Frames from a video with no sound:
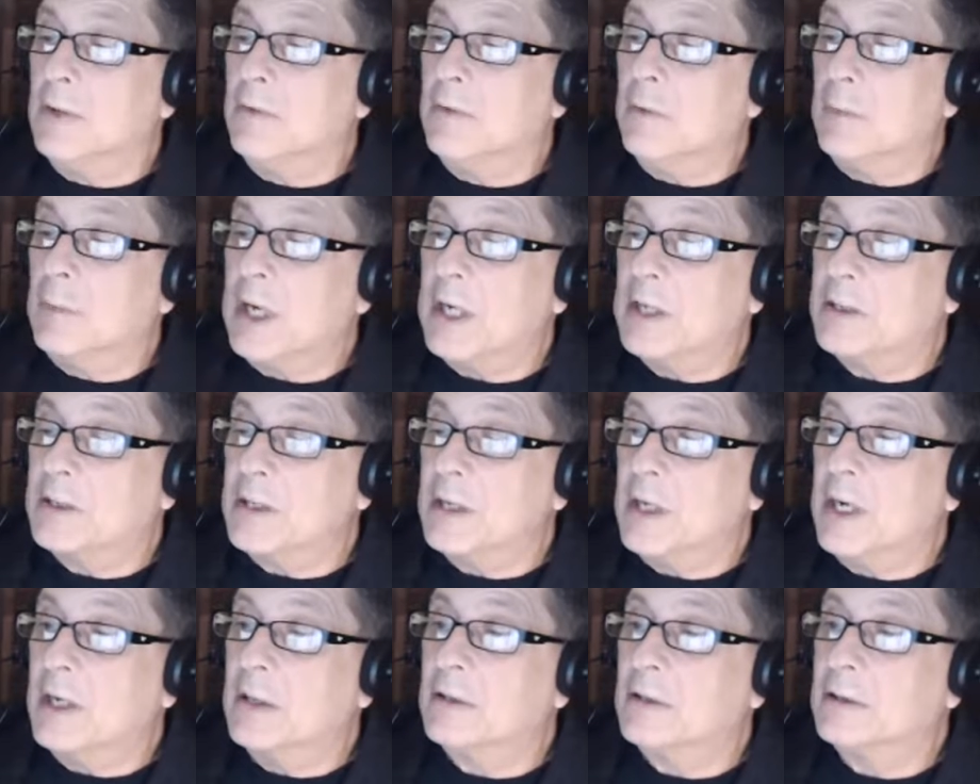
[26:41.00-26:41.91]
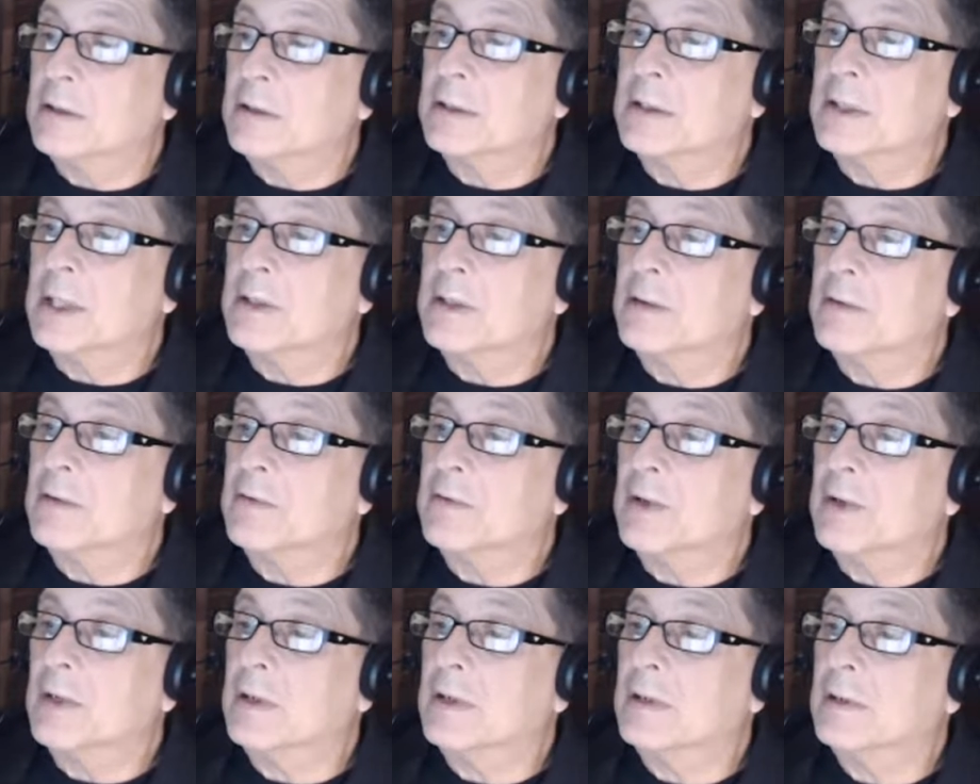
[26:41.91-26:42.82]
to pass the House. It's now in the
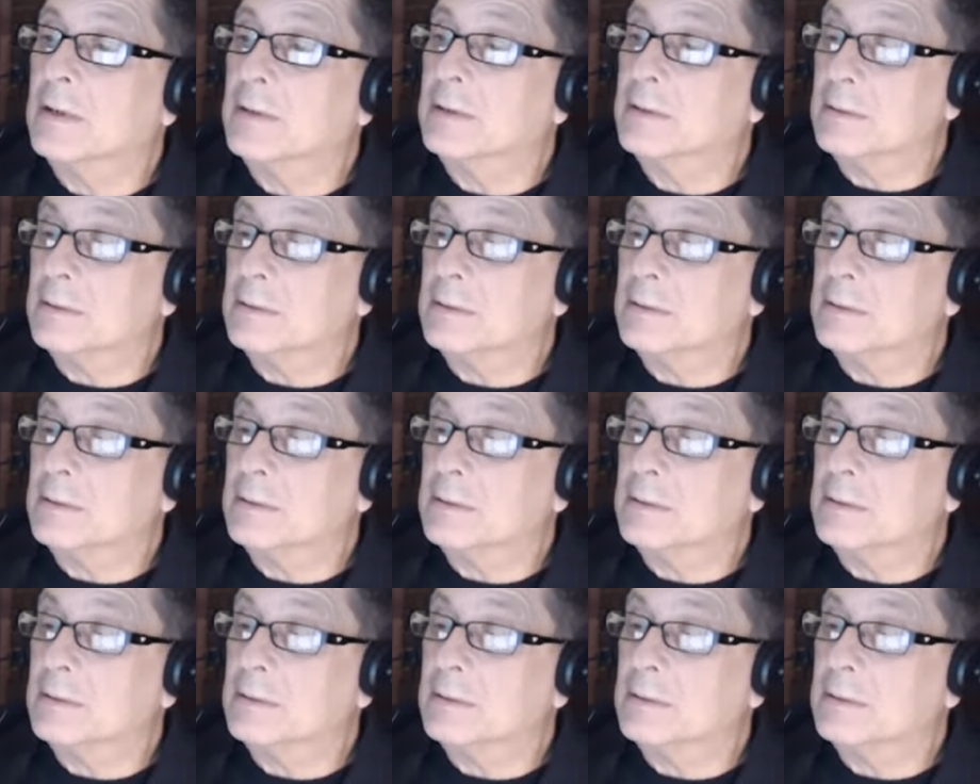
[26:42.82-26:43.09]
Senate.